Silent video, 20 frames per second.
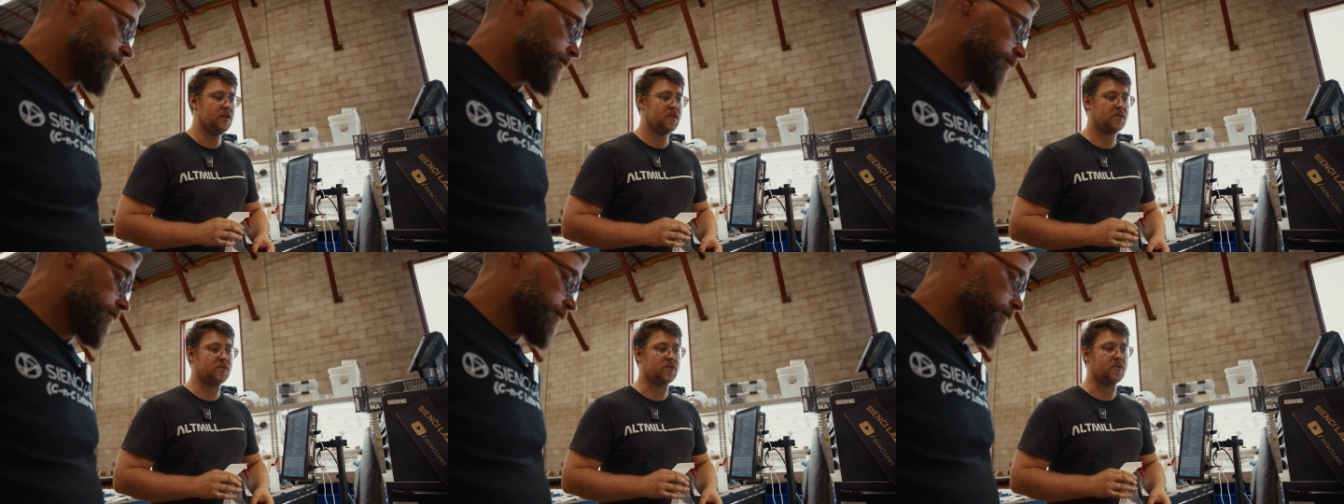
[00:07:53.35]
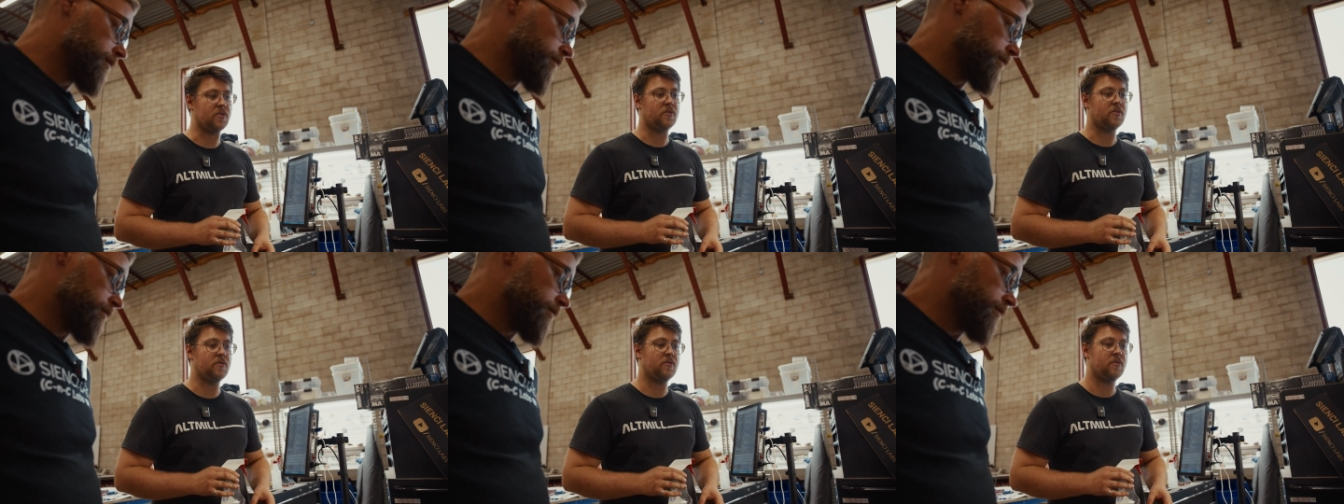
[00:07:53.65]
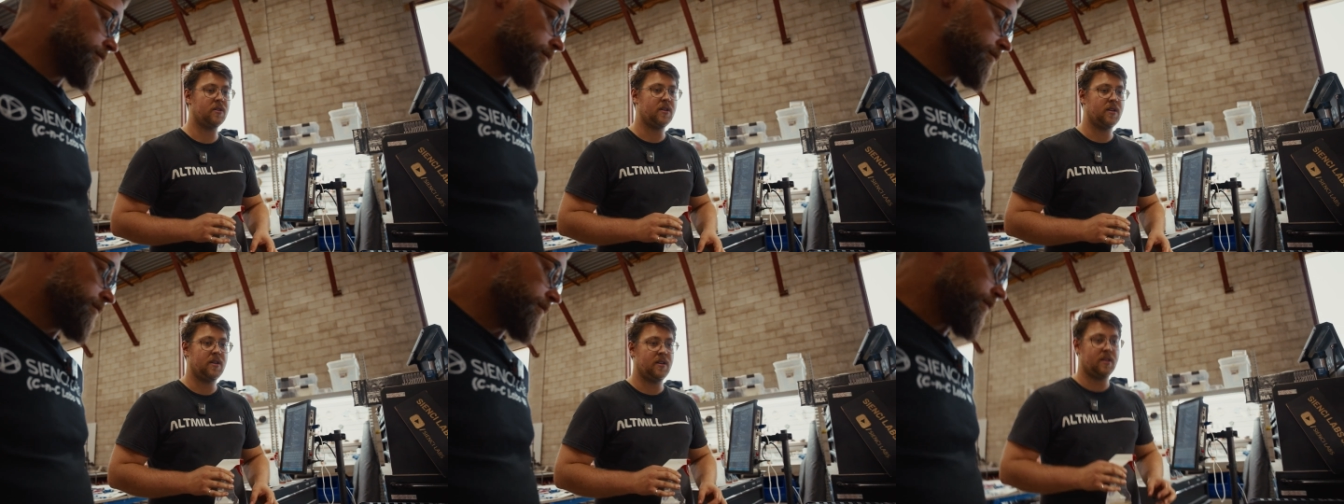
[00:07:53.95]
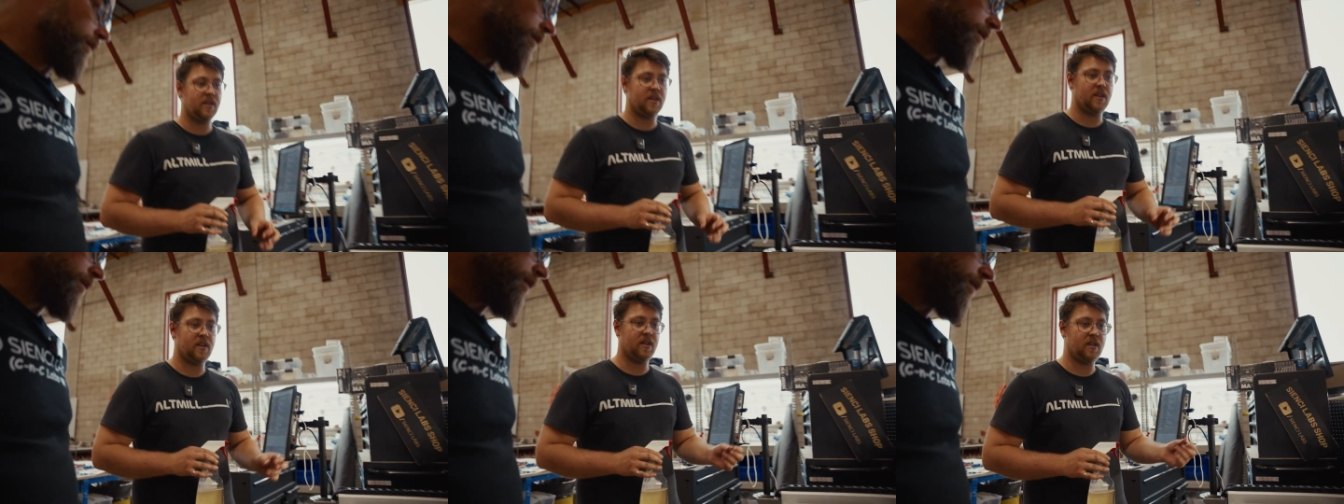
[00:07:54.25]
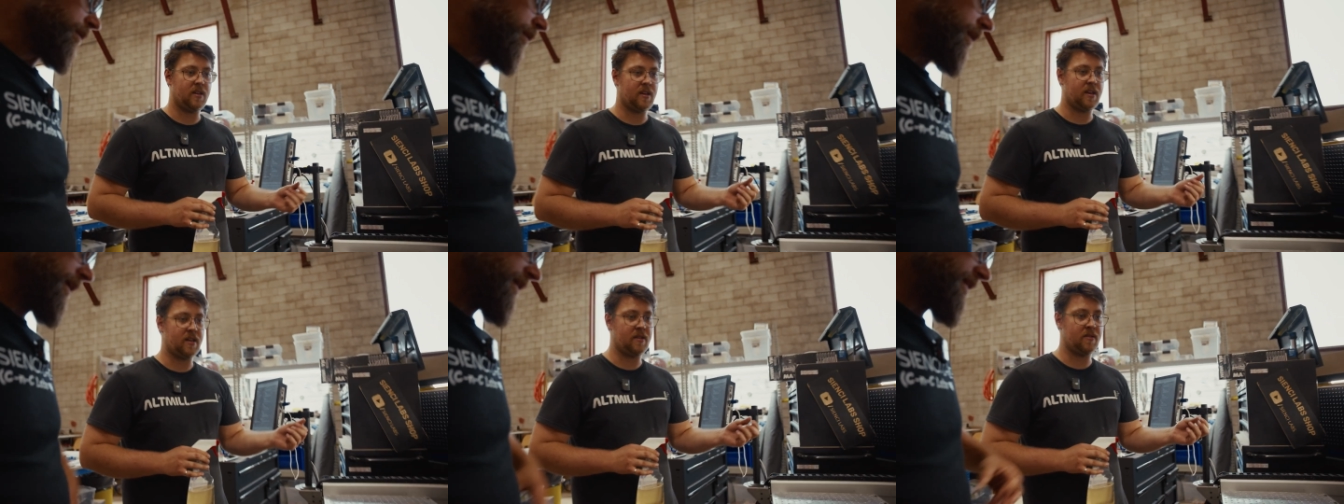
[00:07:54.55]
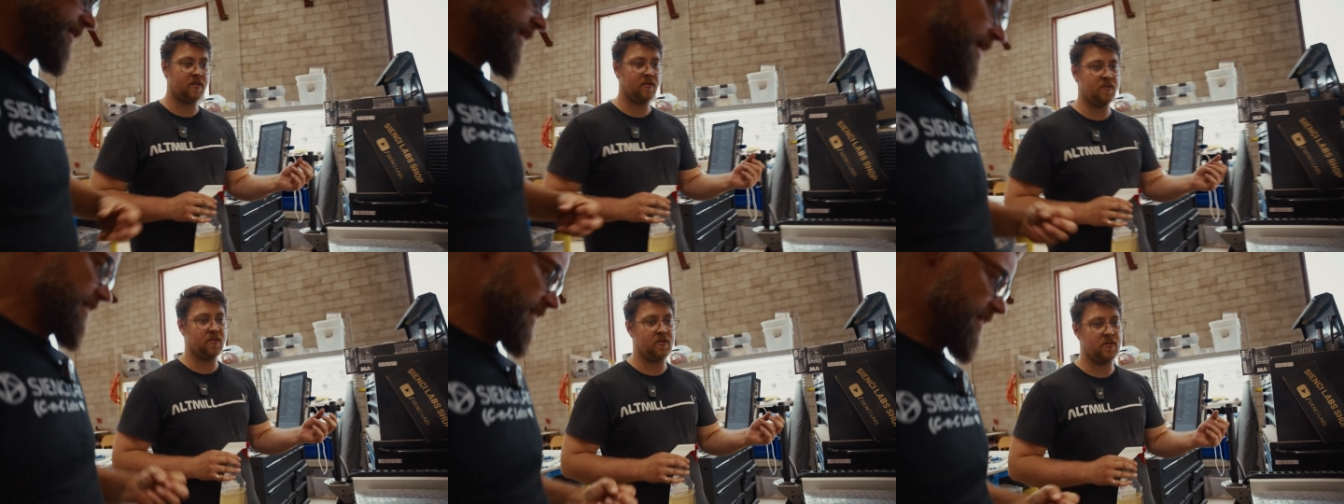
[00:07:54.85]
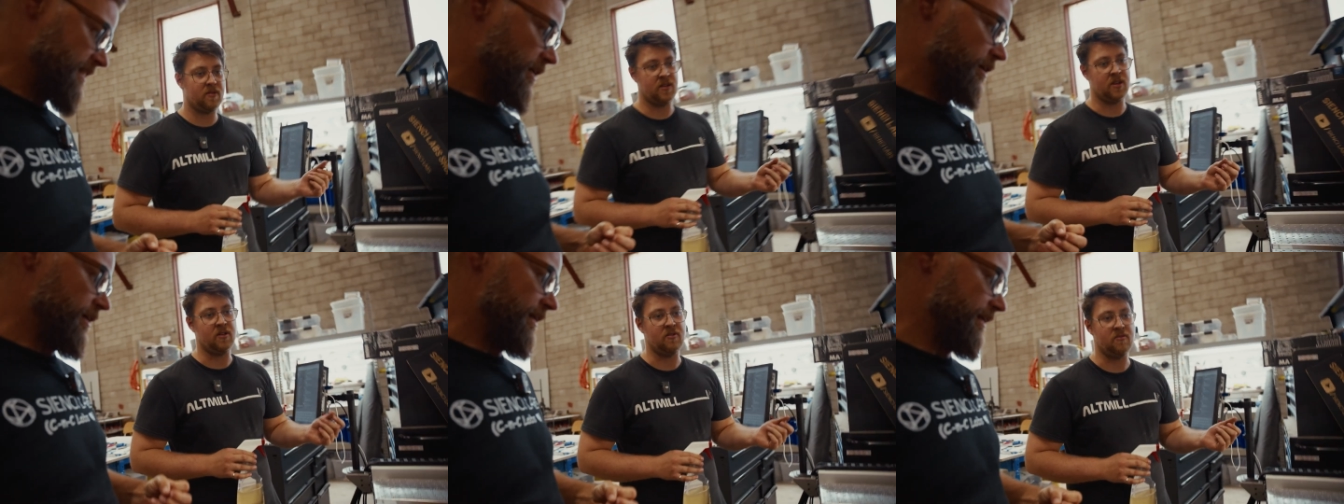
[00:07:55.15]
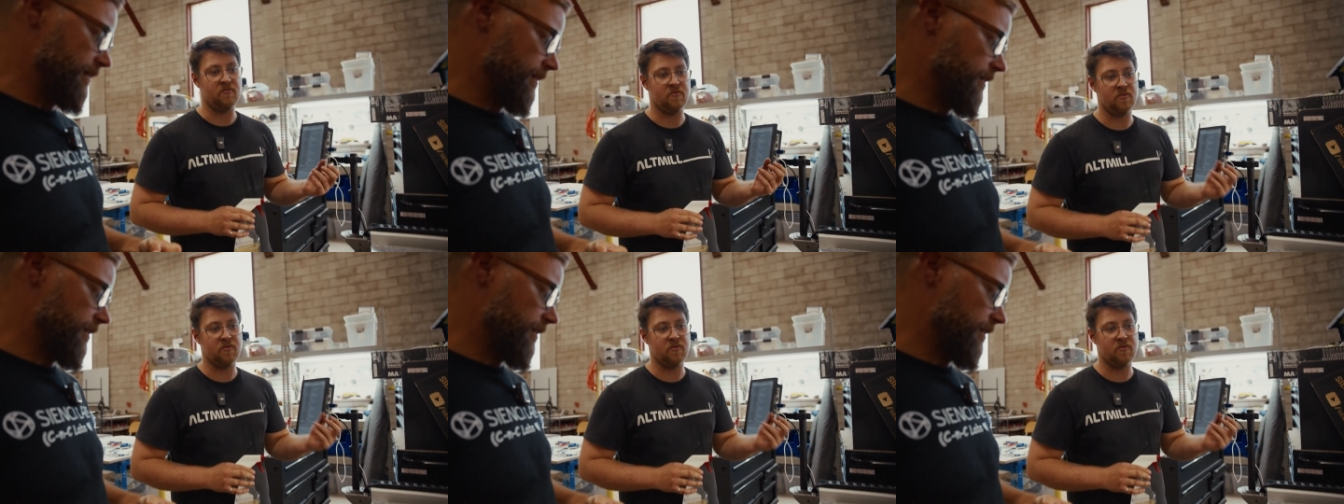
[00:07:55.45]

So it's necessary. You